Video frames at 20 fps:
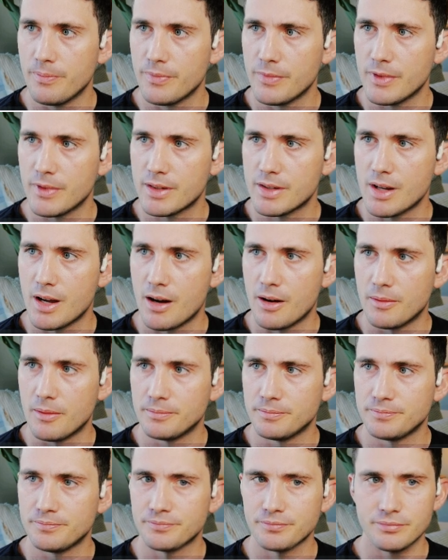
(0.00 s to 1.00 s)
So
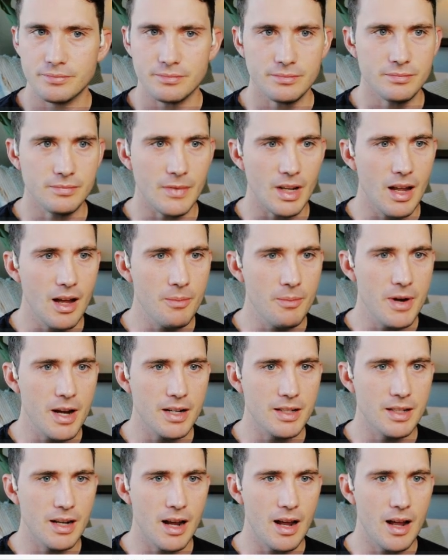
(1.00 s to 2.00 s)
up
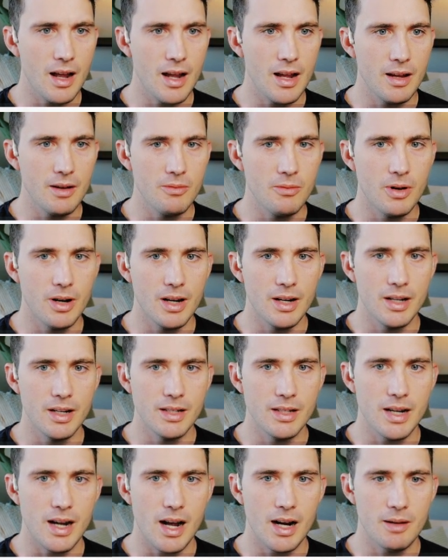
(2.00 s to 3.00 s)
next, I wanted to
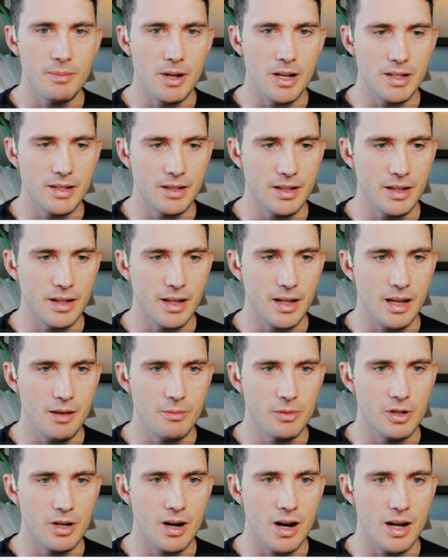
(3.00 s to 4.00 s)
talk about something that
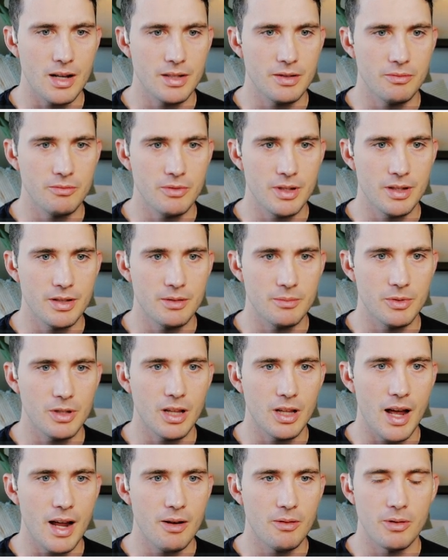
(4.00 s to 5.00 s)
came across with some
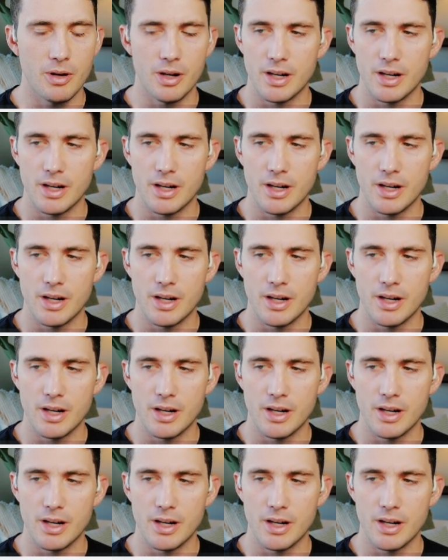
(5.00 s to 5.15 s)
client work